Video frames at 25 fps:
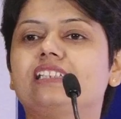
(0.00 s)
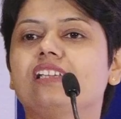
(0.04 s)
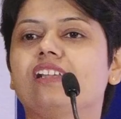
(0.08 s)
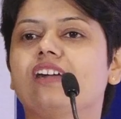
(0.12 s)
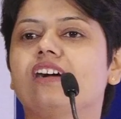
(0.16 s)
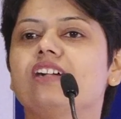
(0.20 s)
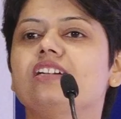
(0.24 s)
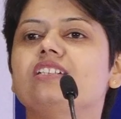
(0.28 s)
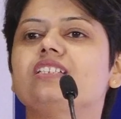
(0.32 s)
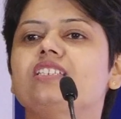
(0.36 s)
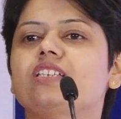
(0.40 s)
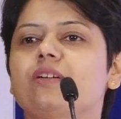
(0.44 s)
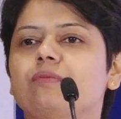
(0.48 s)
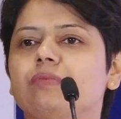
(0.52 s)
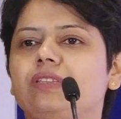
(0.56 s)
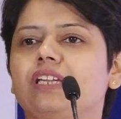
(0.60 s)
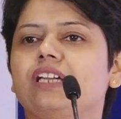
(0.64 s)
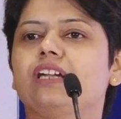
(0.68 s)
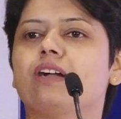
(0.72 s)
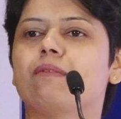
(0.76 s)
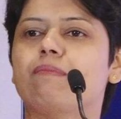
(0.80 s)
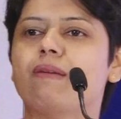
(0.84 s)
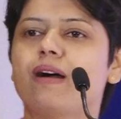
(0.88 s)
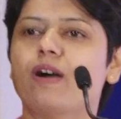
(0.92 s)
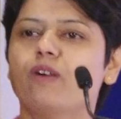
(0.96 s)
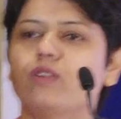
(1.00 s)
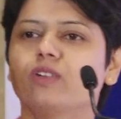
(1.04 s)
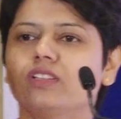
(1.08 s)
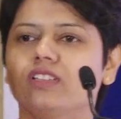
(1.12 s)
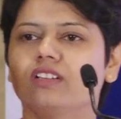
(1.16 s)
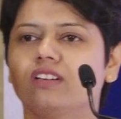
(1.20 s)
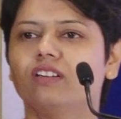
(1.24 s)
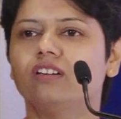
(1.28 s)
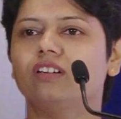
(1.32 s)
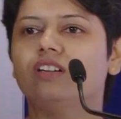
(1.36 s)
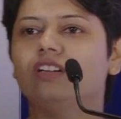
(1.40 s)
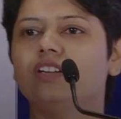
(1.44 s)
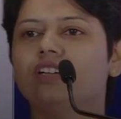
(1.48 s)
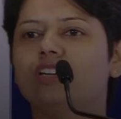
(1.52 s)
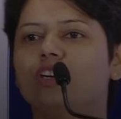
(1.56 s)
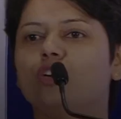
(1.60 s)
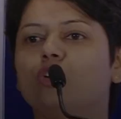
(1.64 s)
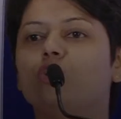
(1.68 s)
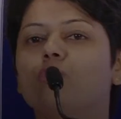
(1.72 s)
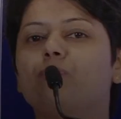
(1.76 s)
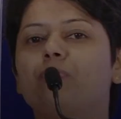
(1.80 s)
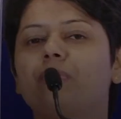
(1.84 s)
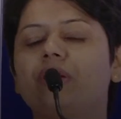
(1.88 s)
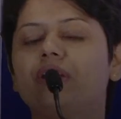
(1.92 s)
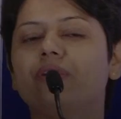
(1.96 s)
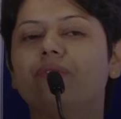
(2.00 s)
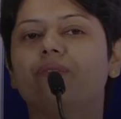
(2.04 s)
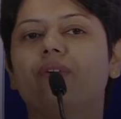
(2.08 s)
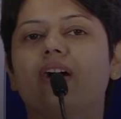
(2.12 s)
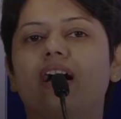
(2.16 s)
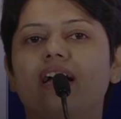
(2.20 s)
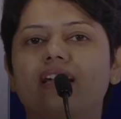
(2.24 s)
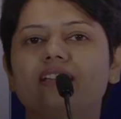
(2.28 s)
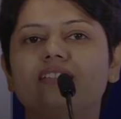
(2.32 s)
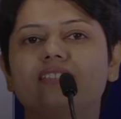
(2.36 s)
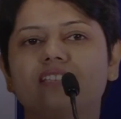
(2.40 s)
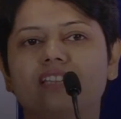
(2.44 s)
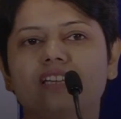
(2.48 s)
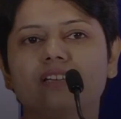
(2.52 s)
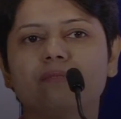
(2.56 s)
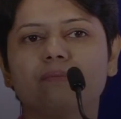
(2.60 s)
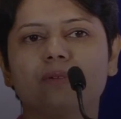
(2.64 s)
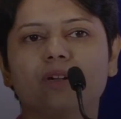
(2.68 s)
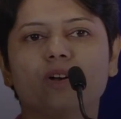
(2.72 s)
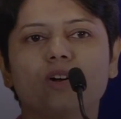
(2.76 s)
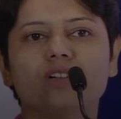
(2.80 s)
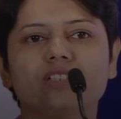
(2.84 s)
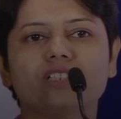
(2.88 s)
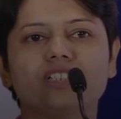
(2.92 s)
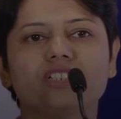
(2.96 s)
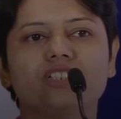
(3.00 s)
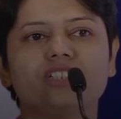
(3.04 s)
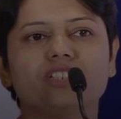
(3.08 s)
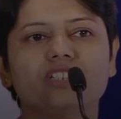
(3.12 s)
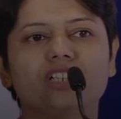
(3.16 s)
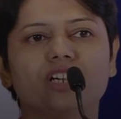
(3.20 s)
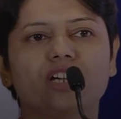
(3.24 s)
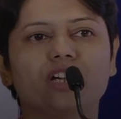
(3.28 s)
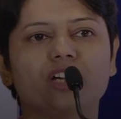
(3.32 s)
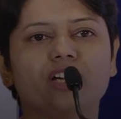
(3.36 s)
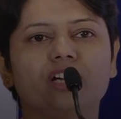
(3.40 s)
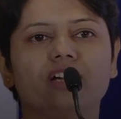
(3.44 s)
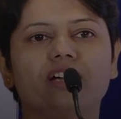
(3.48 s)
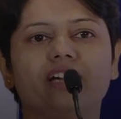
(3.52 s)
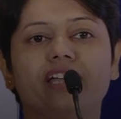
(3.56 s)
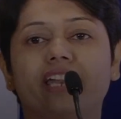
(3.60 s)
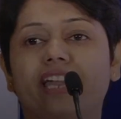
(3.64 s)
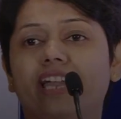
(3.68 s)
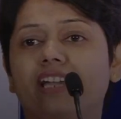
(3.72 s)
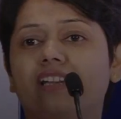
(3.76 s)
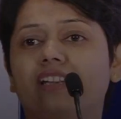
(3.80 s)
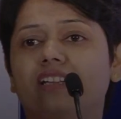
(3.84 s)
learn something about the rupee invoicing because this is a great